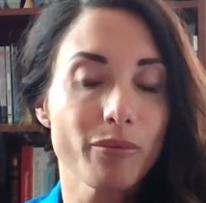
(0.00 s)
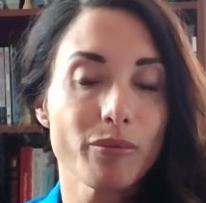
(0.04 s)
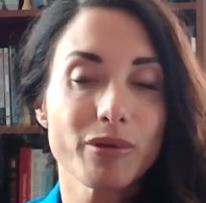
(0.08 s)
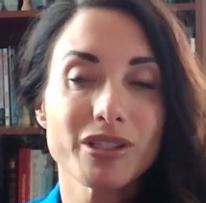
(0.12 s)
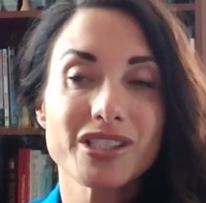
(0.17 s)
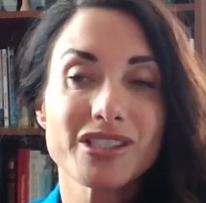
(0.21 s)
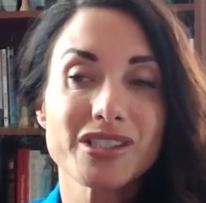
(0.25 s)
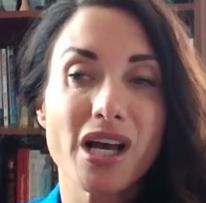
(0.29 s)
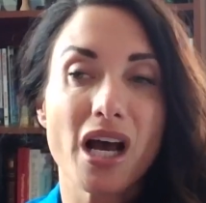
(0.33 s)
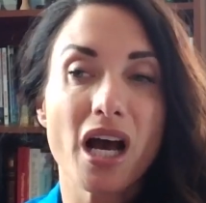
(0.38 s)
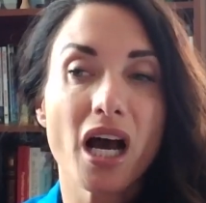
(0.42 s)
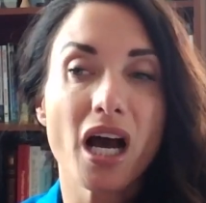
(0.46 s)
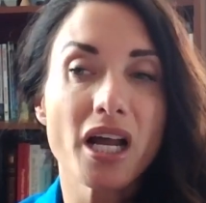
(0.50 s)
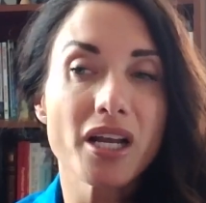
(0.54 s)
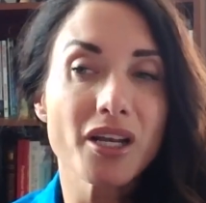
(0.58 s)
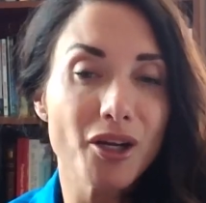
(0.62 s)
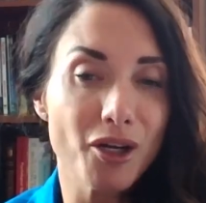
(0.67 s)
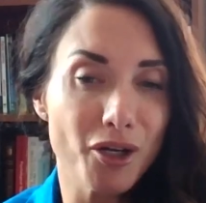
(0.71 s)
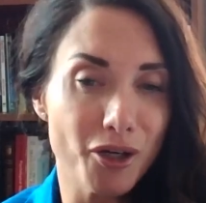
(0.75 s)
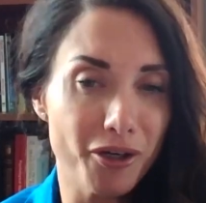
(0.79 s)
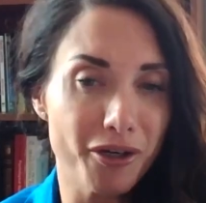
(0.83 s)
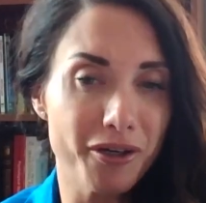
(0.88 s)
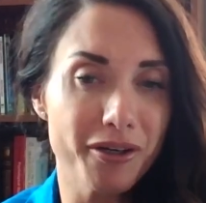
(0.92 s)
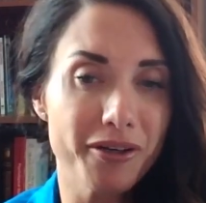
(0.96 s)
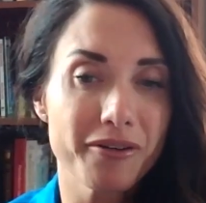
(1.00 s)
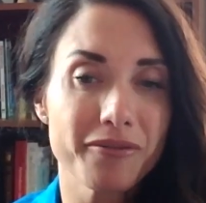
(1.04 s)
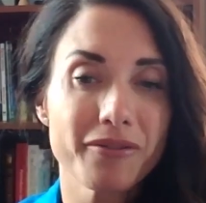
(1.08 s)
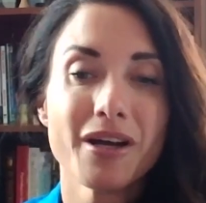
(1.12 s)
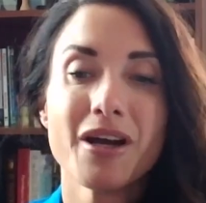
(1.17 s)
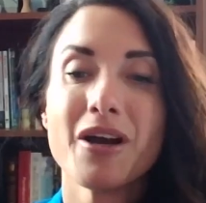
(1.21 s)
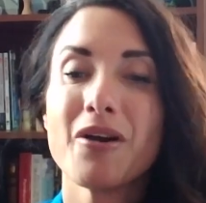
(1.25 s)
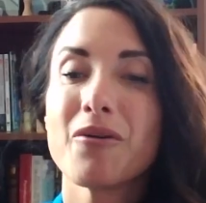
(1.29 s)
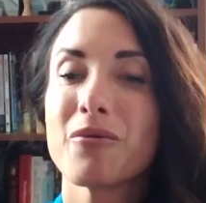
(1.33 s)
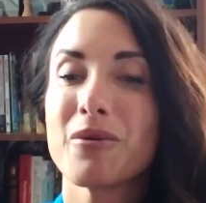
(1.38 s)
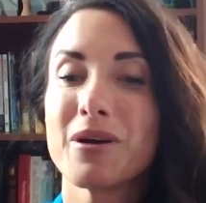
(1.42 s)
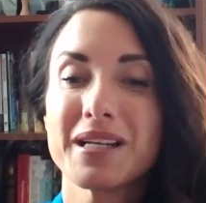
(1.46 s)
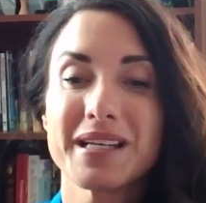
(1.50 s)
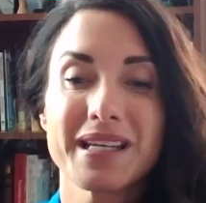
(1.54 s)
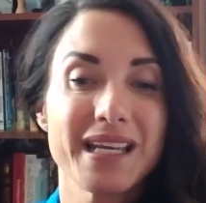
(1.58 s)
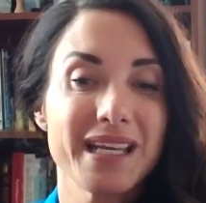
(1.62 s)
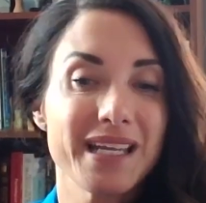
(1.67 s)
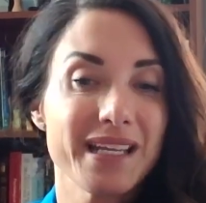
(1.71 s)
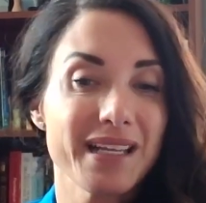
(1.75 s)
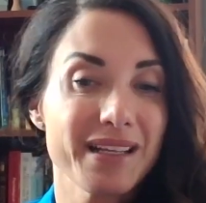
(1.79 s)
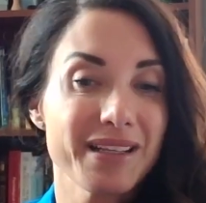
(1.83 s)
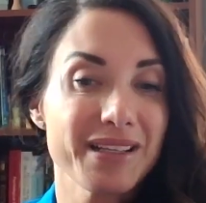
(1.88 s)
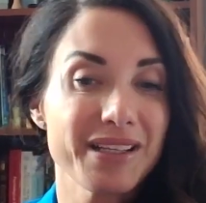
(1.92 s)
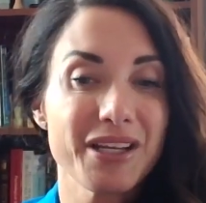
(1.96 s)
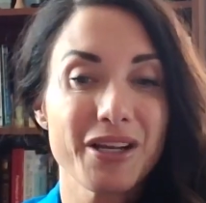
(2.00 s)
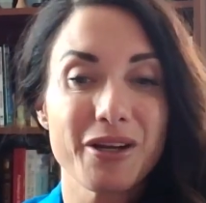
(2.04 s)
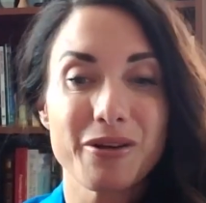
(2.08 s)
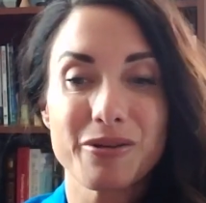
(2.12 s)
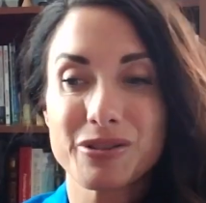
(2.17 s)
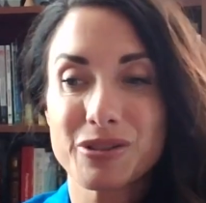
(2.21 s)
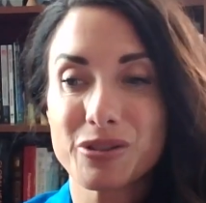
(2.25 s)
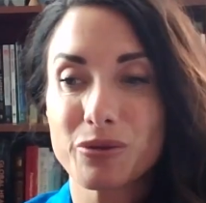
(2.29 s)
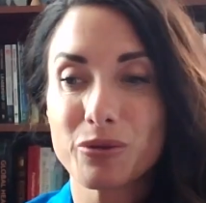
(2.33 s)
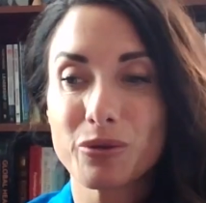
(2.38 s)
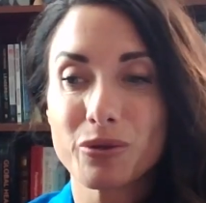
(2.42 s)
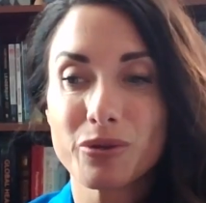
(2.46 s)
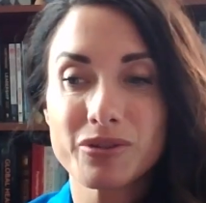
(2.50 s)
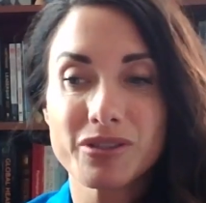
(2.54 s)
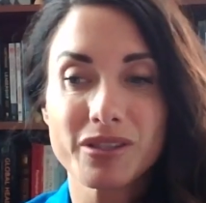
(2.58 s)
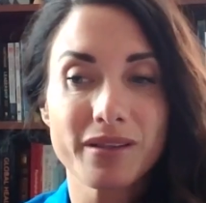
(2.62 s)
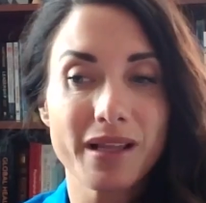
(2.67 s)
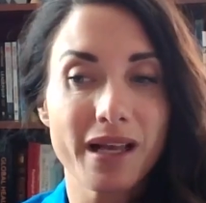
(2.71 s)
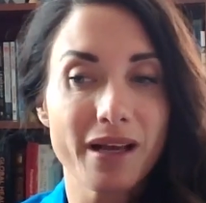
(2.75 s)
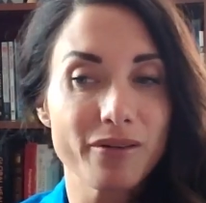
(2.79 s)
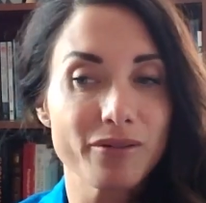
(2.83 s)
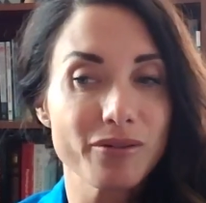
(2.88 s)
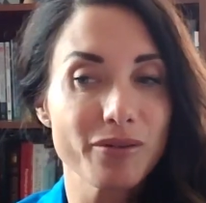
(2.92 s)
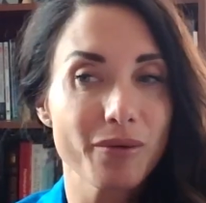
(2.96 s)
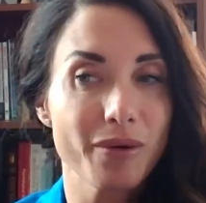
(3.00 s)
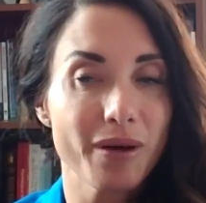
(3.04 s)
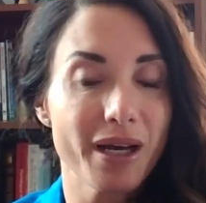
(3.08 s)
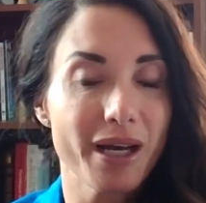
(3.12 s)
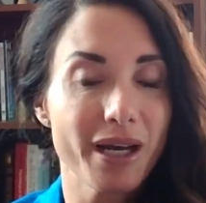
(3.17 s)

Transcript: which is unheard of when schools allow